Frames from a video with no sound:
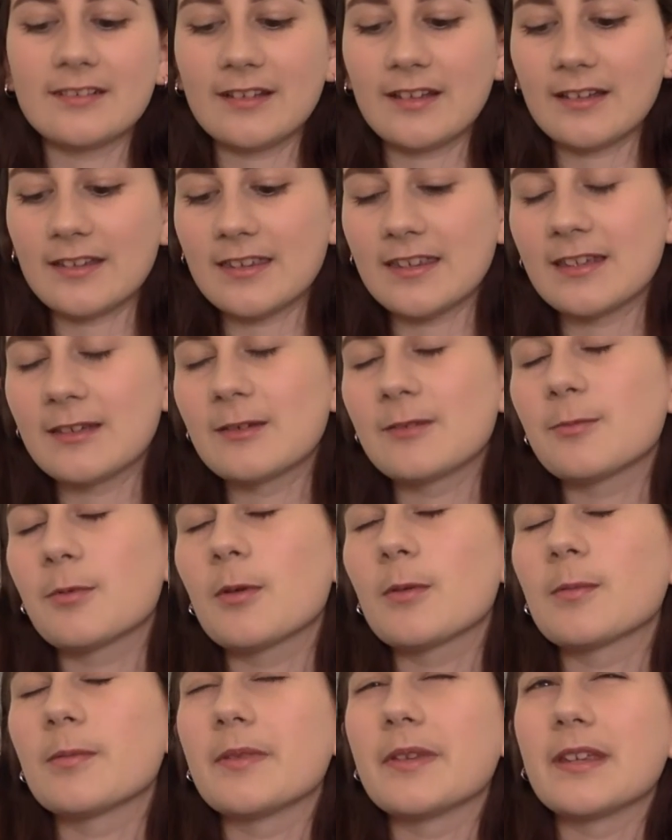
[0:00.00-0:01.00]
I think
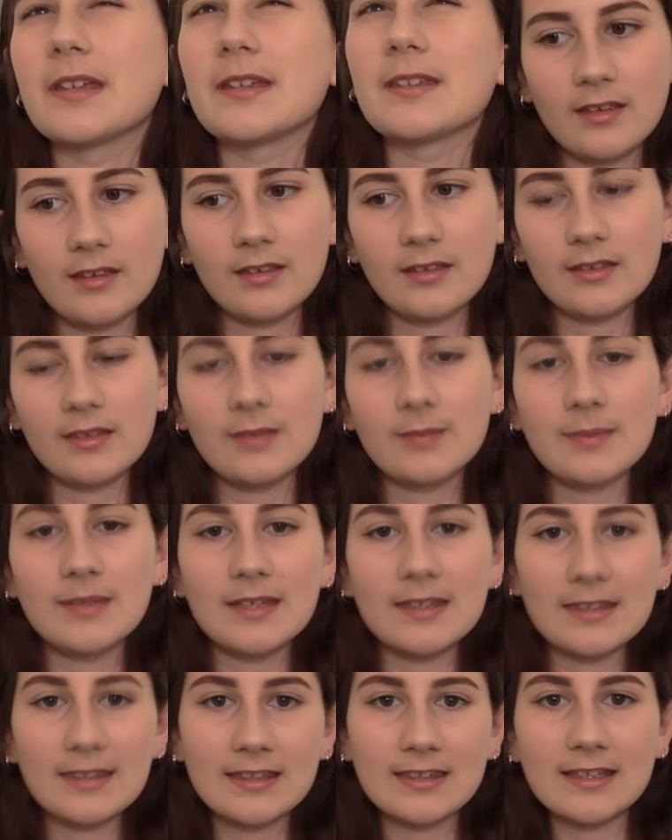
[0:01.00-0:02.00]
probably the
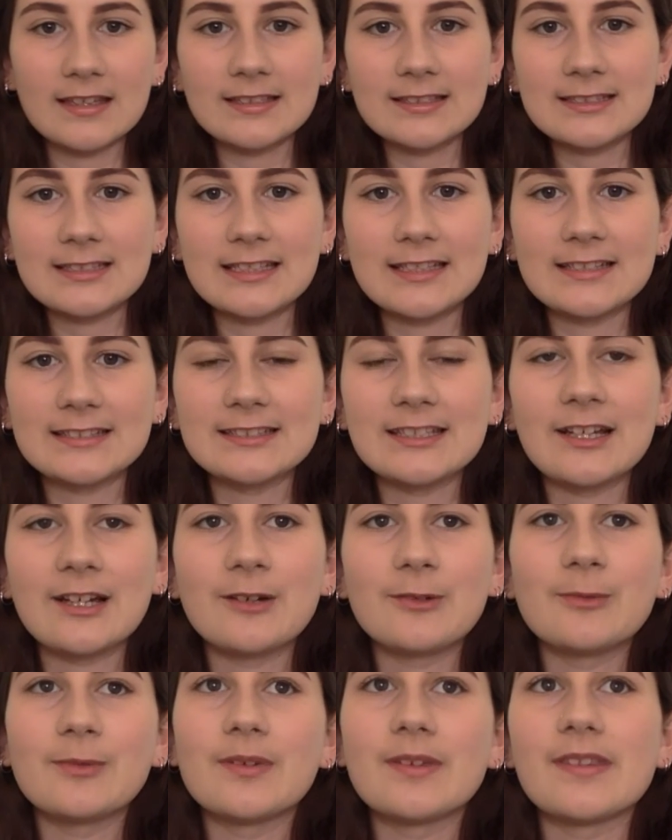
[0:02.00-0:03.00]
main thing that stands
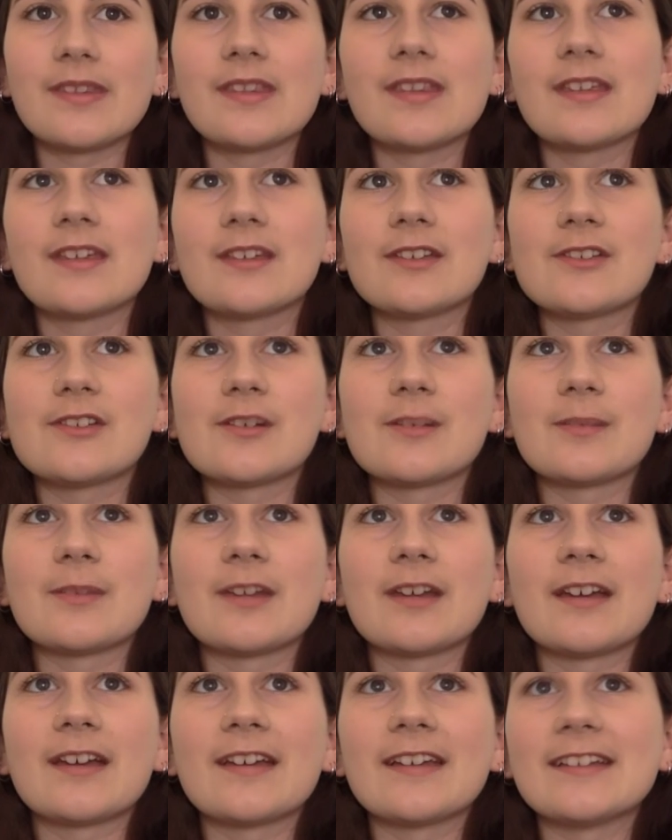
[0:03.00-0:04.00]
out with a
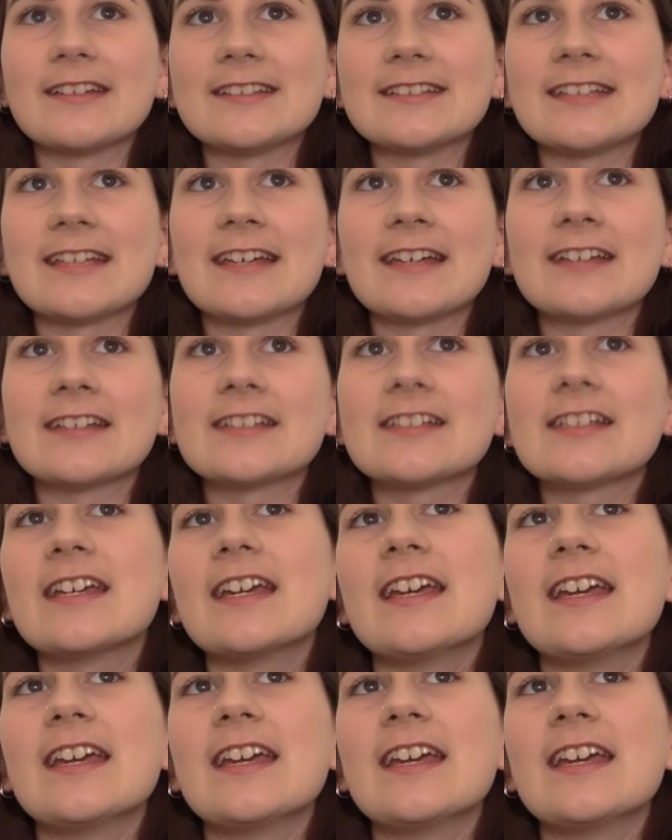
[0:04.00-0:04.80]
Gemini is that